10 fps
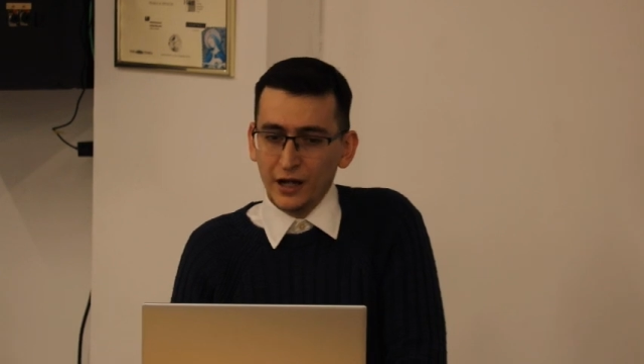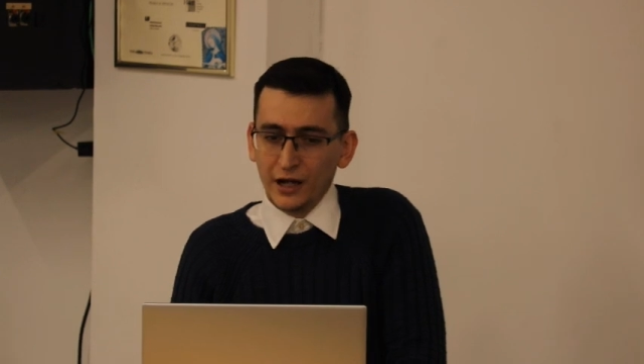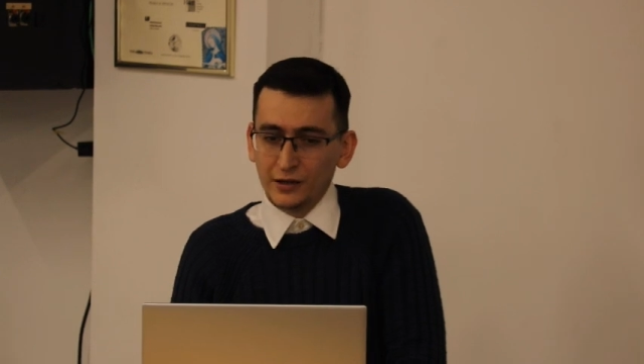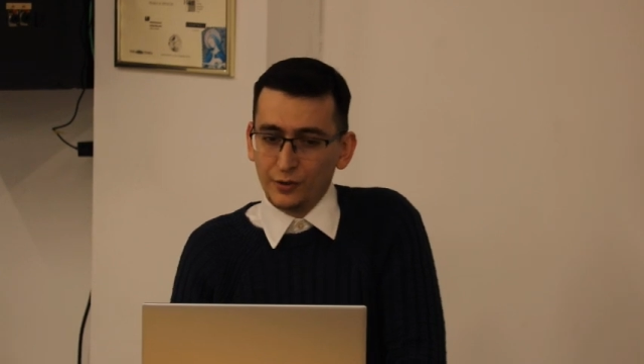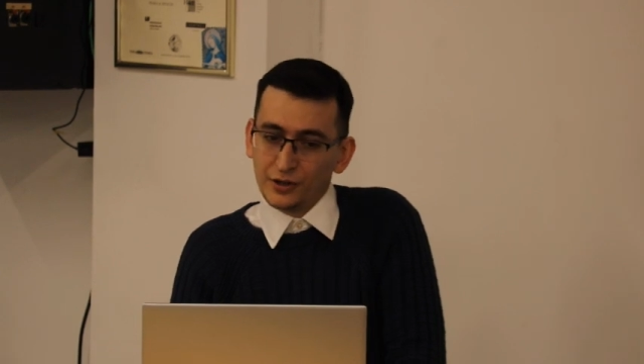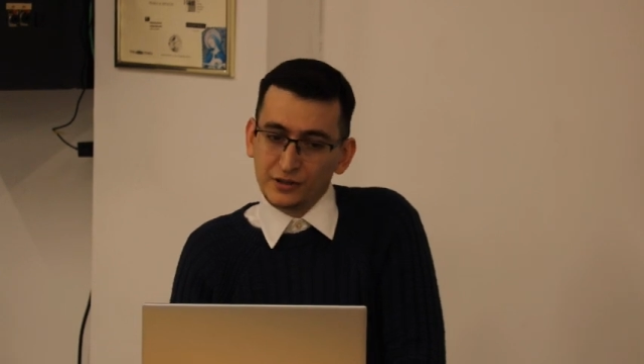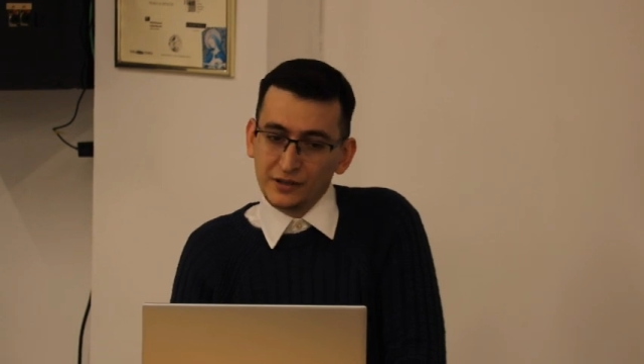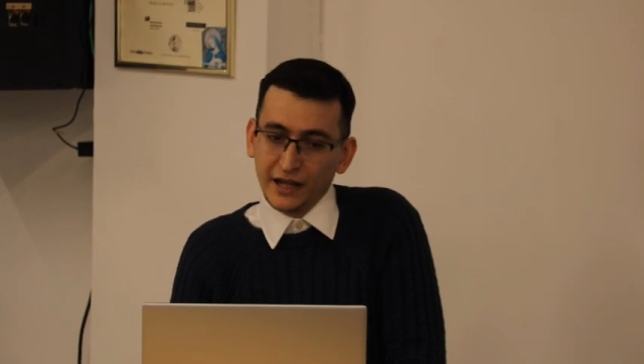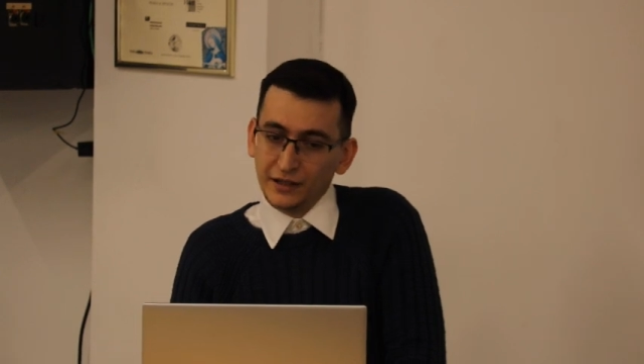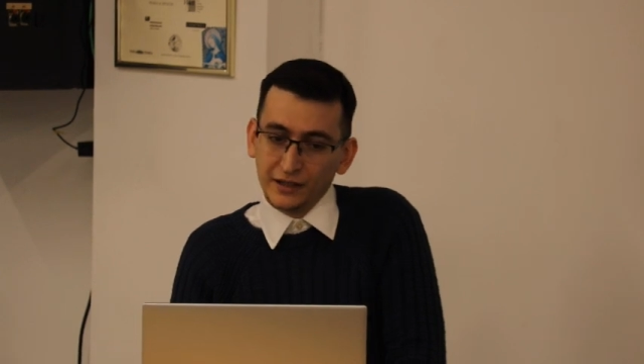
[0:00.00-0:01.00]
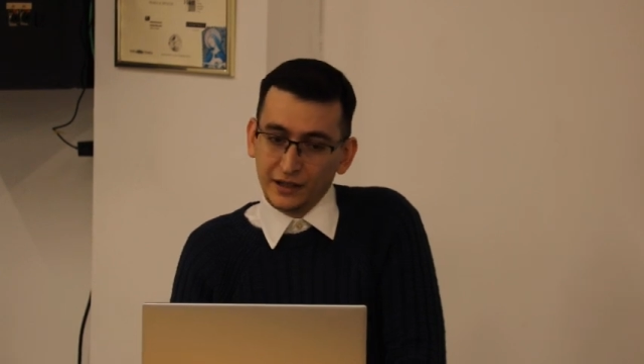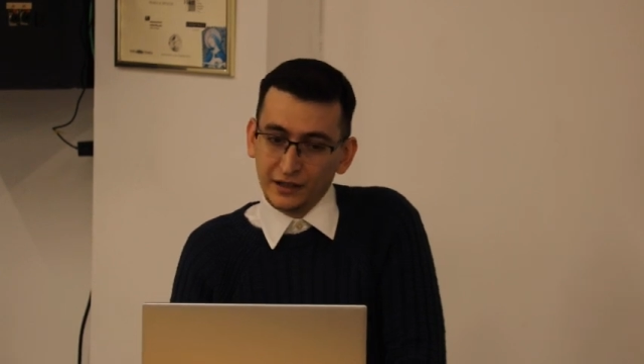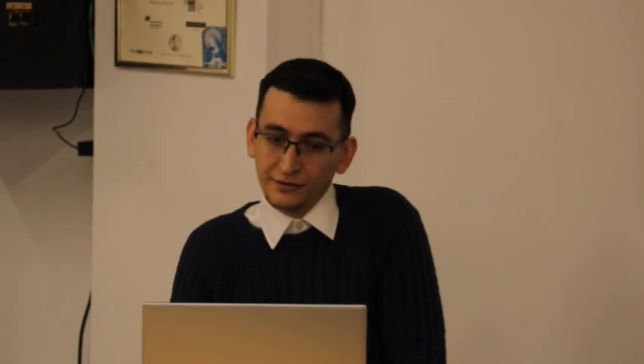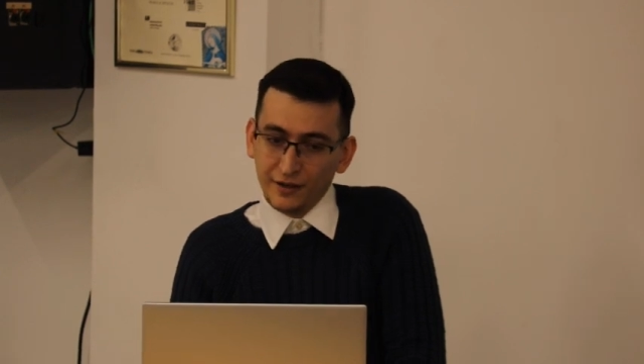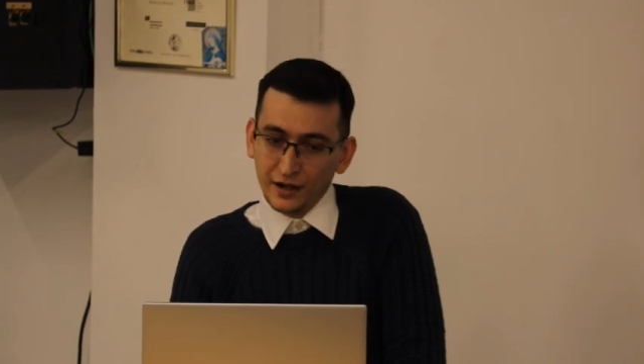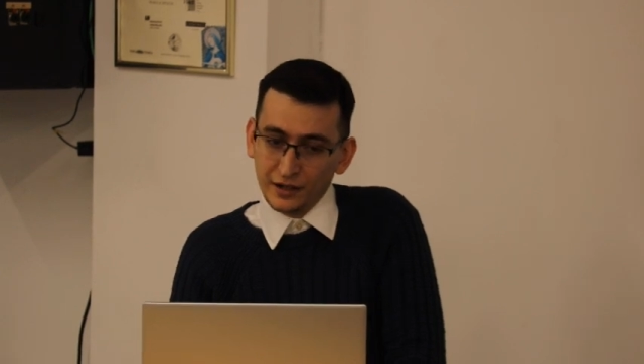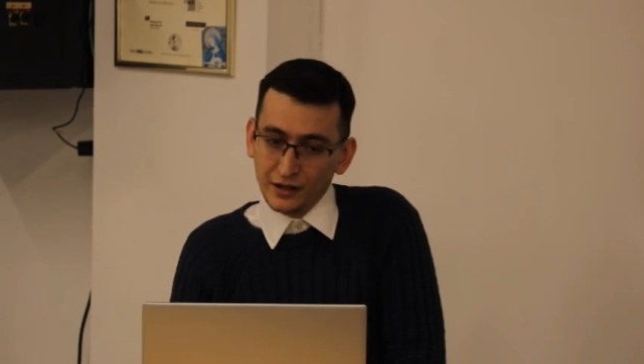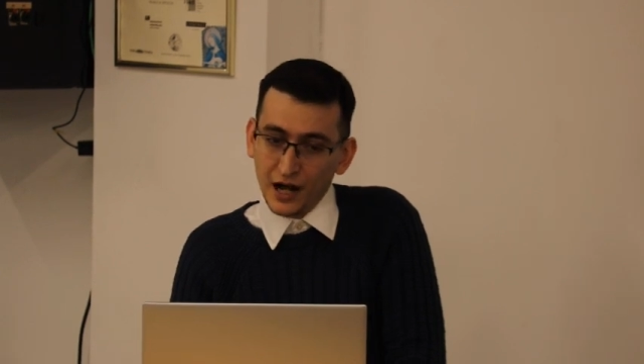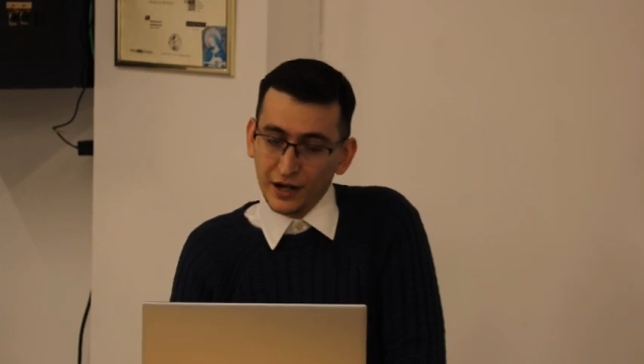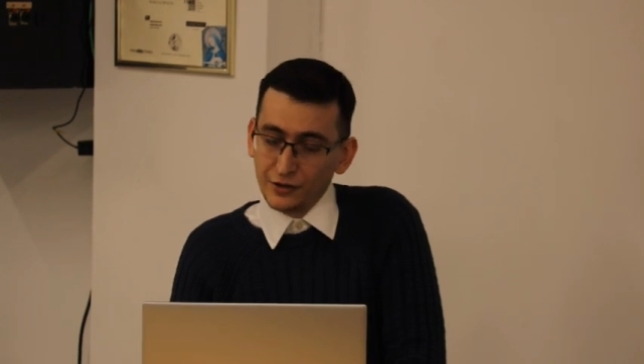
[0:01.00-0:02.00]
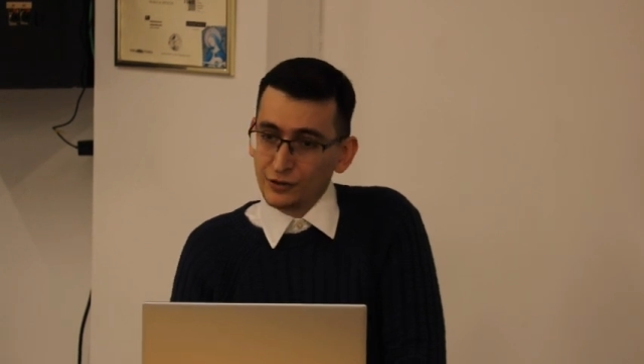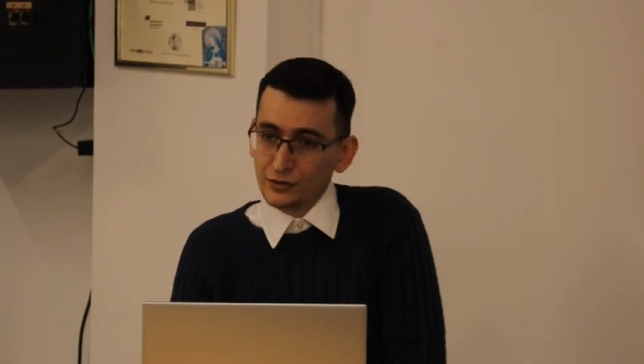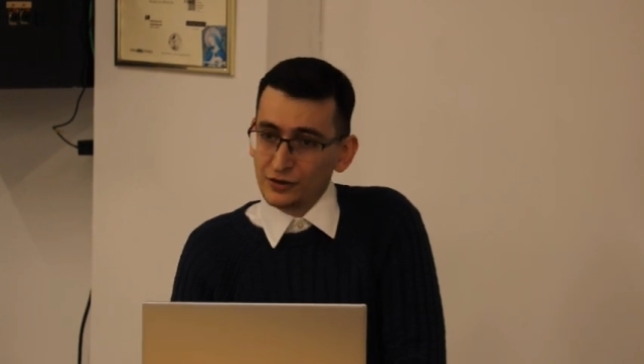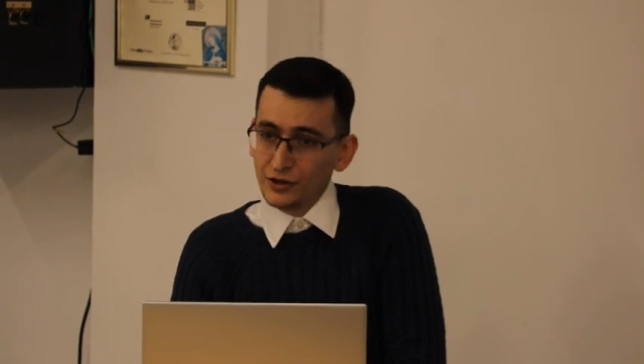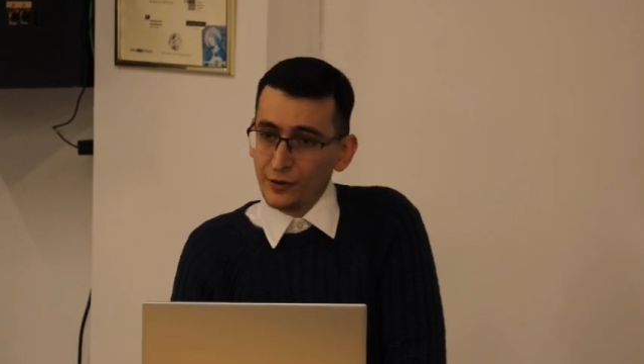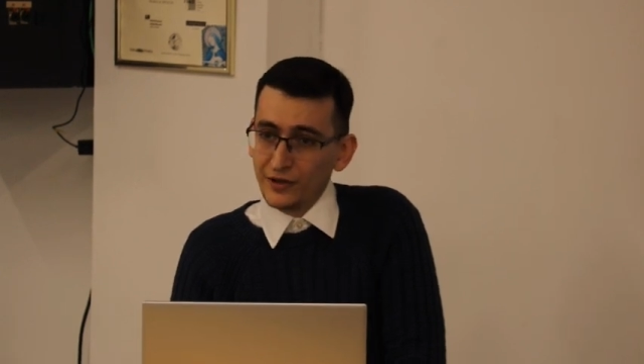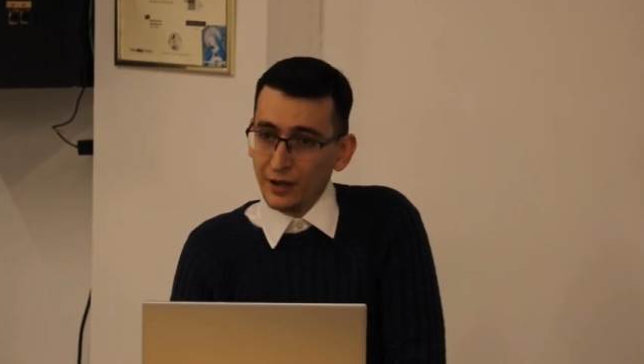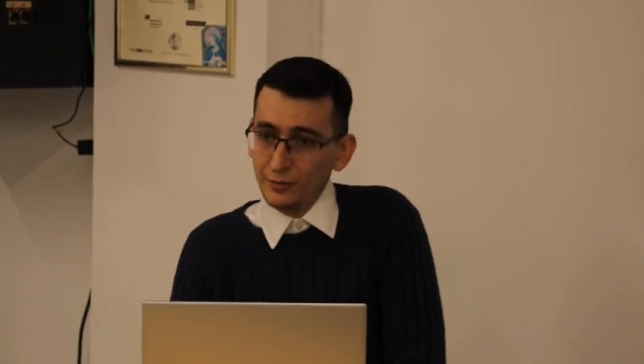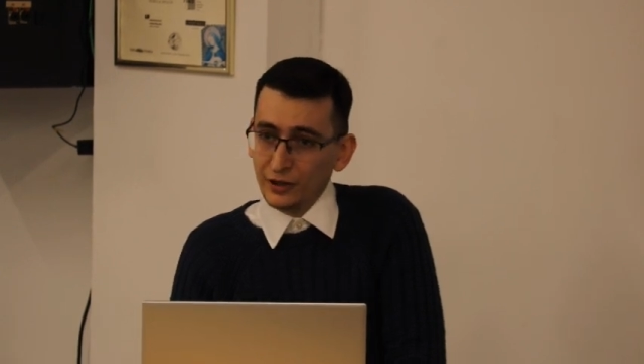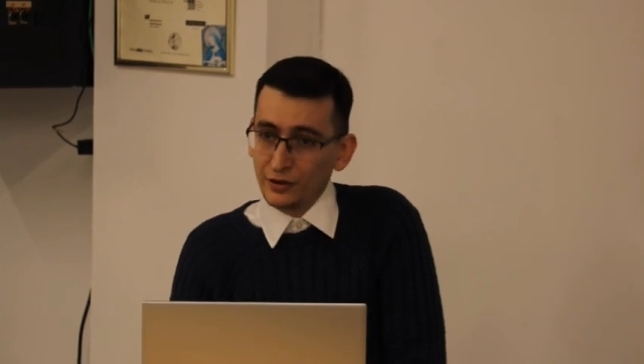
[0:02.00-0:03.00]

it was technically very hard to stop them,